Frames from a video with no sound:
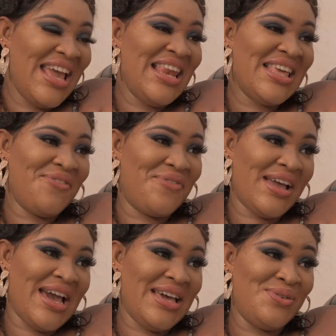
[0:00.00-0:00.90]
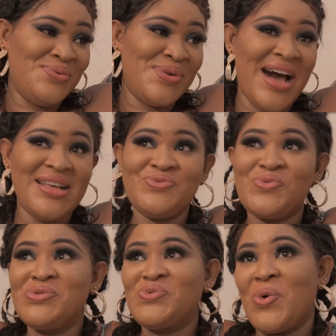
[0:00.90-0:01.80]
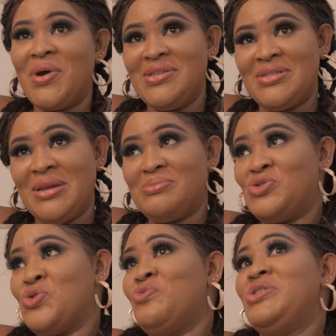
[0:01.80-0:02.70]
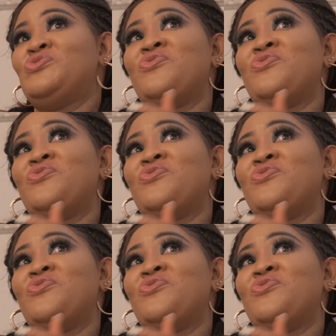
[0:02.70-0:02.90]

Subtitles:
I'm looking for a guy who has Rolls Royce, and I'm sure Range